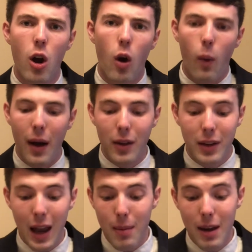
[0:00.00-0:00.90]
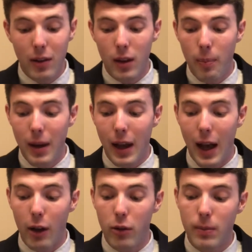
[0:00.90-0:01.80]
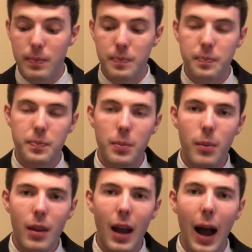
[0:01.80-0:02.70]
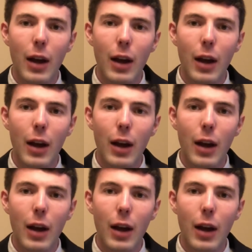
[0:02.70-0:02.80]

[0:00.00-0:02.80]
While this game is in the Big House, I